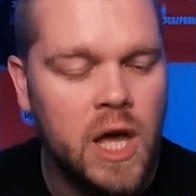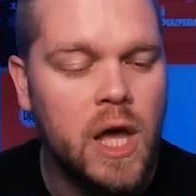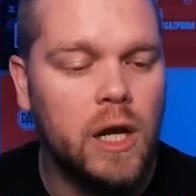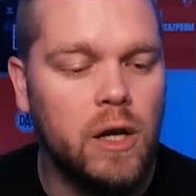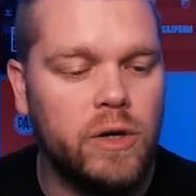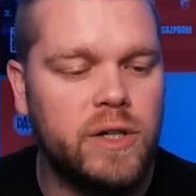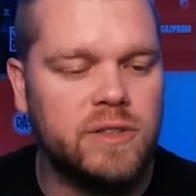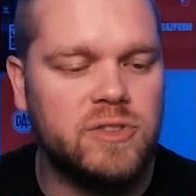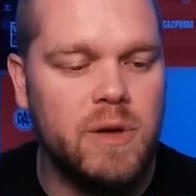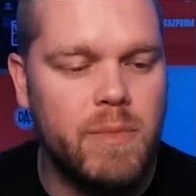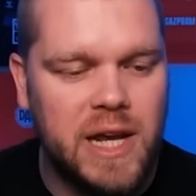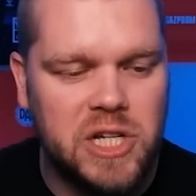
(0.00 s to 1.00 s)
Lucas
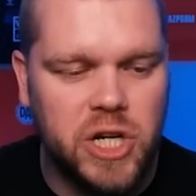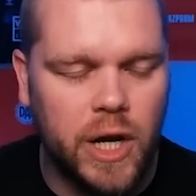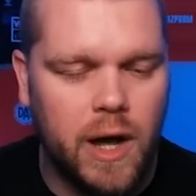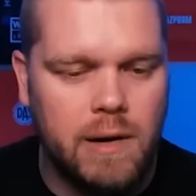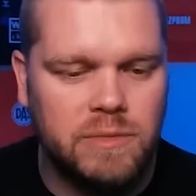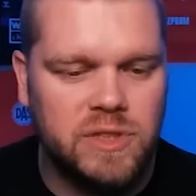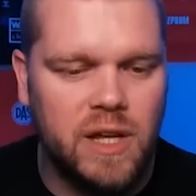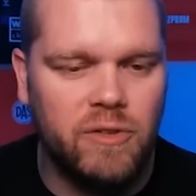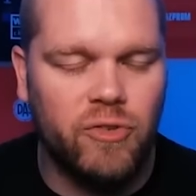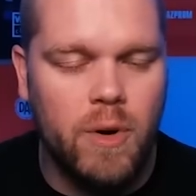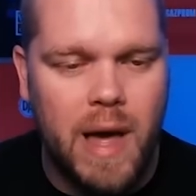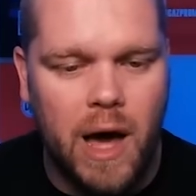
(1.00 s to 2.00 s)
Nemecha comes in
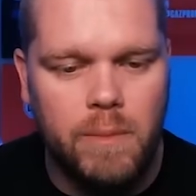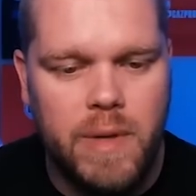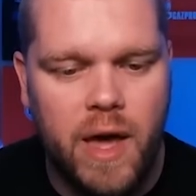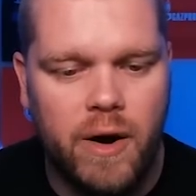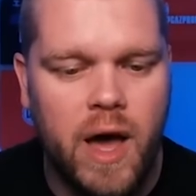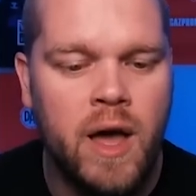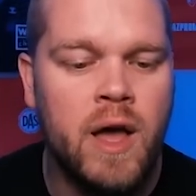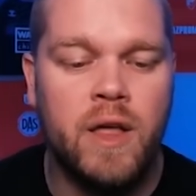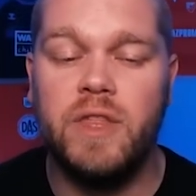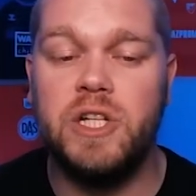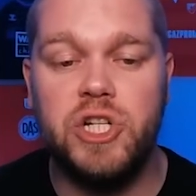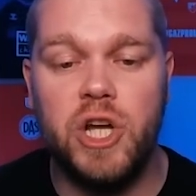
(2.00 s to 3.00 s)
from Almira,
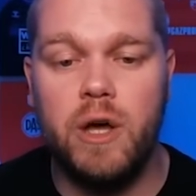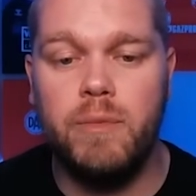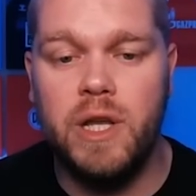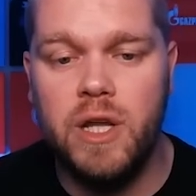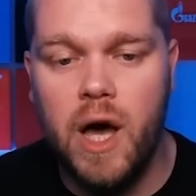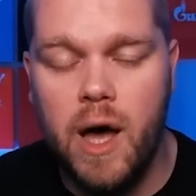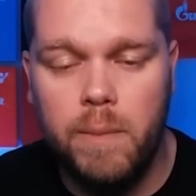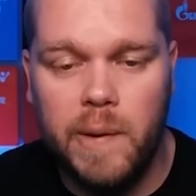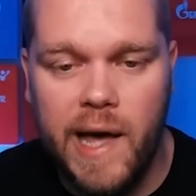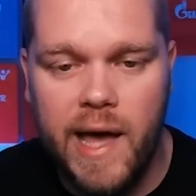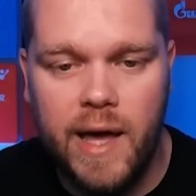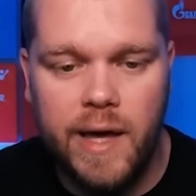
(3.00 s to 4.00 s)
the German
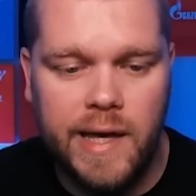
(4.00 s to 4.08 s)
player.